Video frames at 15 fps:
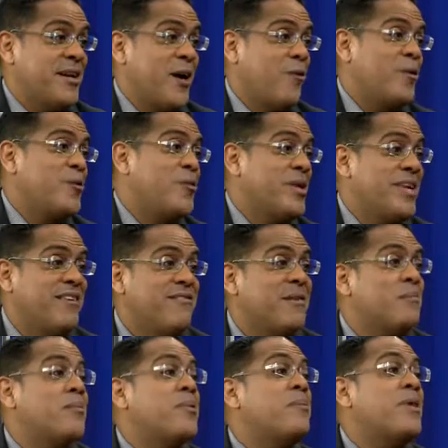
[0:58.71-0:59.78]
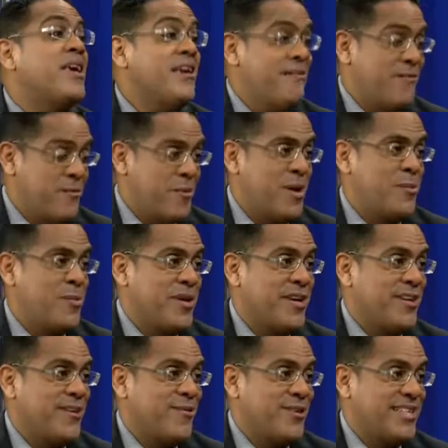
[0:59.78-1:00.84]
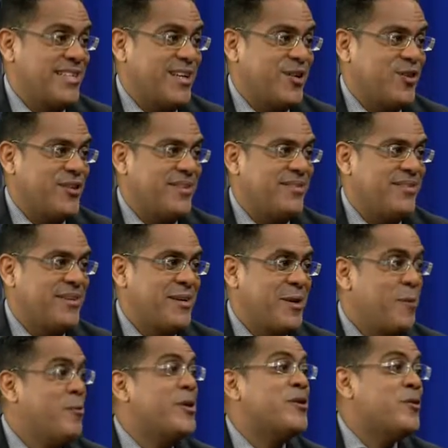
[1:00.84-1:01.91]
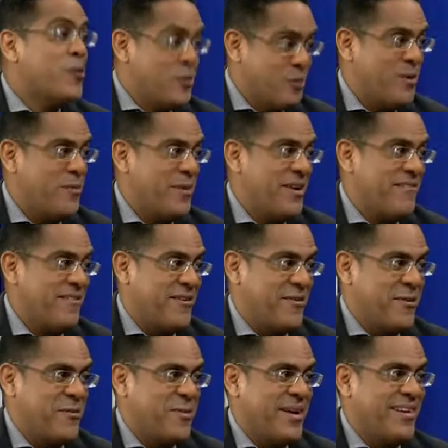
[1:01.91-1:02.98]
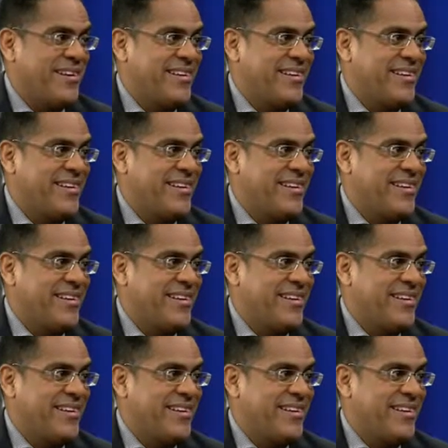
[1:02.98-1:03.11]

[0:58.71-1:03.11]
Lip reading: how do we even prepare for when we're in a recession? We don't prepare very well.